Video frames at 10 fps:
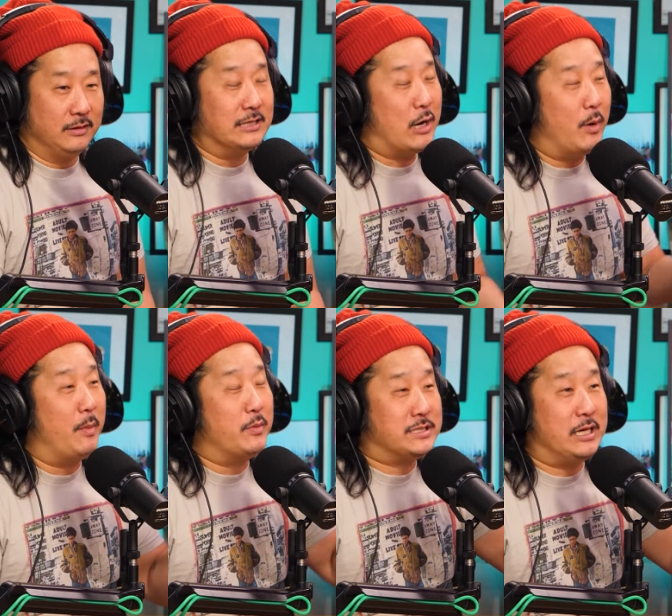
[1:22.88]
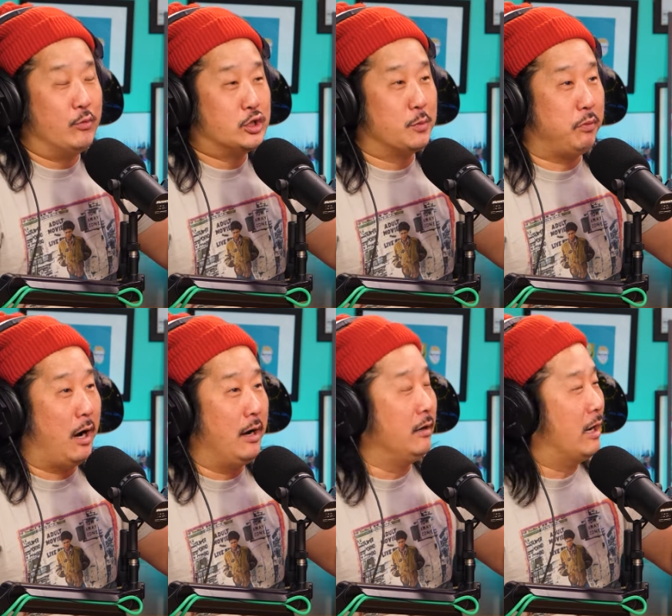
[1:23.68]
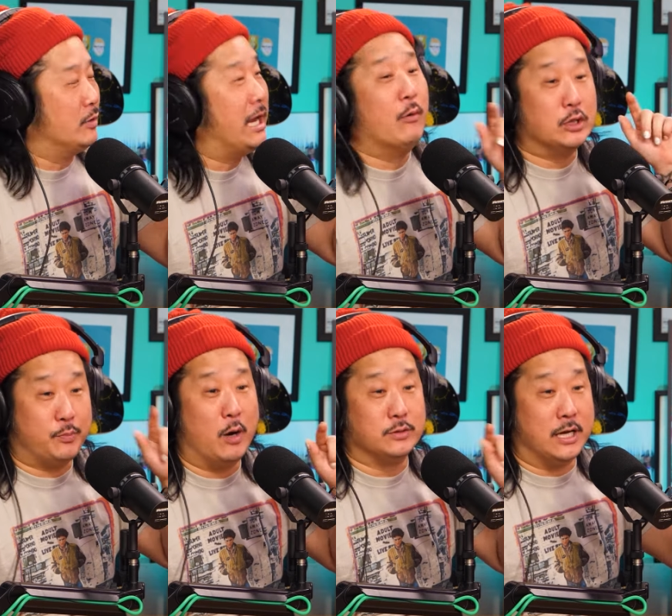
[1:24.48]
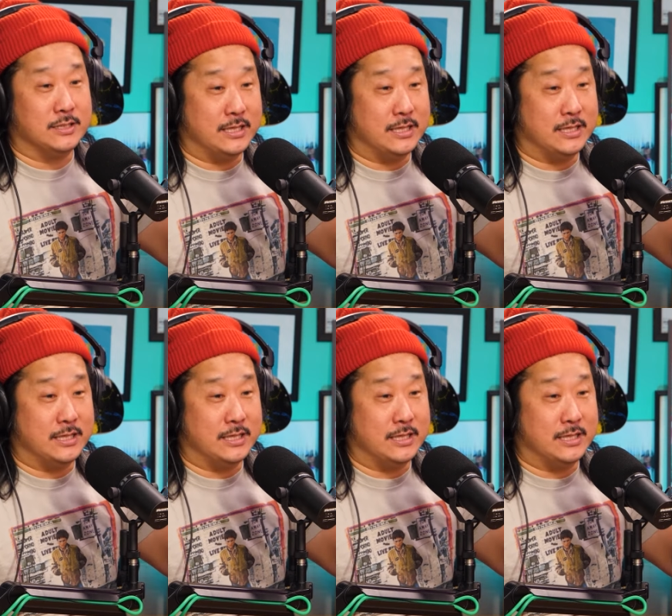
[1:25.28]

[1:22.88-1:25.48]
because I remember seeing Richard Pryor. No, yeah, Richard Pryor was on a